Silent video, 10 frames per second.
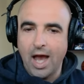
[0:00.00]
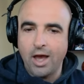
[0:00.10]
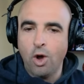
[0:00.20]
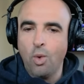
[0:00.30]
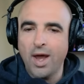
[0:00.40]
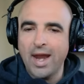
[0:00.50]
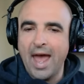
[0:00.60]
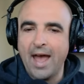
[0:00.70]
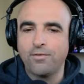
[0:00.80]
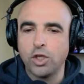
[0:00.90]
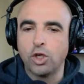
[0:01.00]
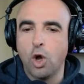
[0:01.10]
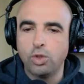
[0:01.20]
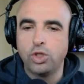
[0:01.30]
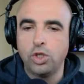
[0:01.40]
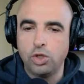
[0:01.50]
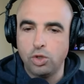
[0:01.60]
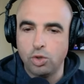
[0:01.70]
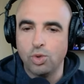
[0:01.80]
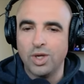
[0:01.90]
I don't want to have to go to
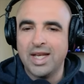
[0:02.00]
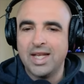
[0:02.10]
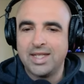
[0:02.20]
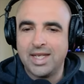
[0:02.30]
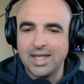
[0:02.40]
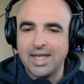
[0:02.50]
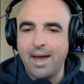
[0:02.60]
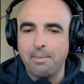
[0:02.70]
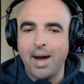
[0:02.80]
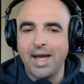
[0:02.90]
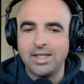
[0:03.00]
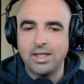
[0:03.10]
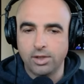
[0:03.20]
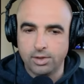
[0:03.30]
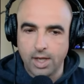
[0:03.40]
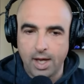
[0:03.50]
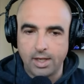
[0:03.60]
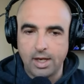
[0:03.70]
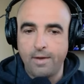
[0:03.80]
you to get my deal done.